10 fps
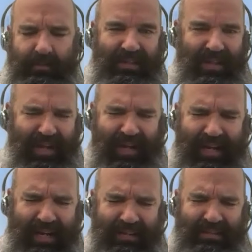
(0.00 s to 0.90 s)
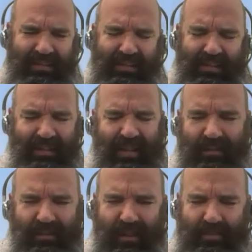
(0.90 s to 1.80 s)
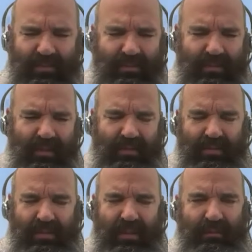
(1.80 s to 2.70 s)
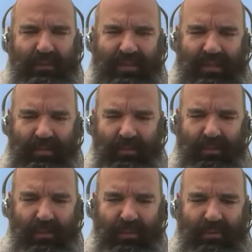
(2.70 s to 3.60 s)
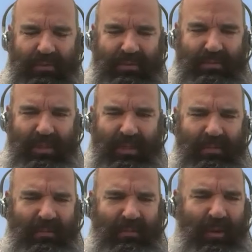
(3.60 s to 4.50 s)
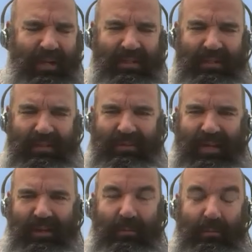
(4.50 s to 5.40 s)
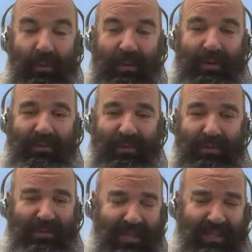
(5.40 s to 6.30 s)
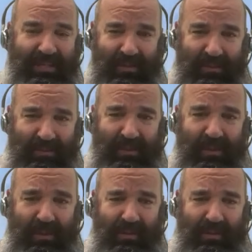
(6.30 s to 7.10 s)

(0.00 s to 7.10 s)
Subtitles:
As the AI LLM stuff has come through, it's become quite clear how important those keystone